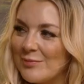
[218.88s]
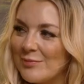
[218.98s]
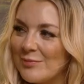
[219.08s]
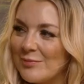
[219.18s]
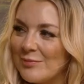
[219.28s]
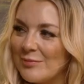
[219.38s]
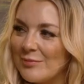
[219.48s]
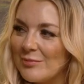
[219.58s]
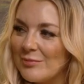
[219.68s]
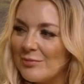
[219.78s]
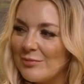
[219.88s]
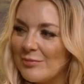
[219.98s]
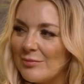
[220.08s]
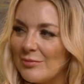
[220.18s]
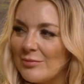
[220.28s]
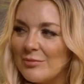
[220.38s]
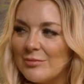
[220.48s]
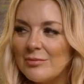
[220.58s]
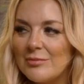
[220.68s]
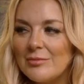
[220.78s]

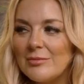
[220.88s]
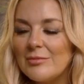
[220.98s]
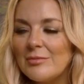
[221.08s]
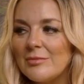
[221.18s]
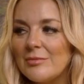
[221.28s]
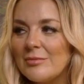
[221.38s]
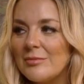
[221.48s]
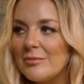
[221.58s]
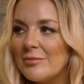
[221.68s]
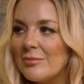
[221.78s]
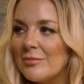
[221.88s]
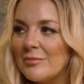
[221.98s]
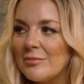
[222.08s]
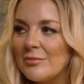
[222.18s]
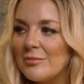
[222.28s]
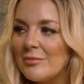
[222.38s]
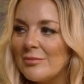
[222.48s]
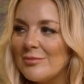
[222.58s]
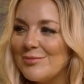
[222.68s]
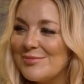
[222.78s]

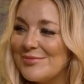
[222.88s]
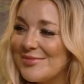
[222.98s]
No words are spoken by the person on screen.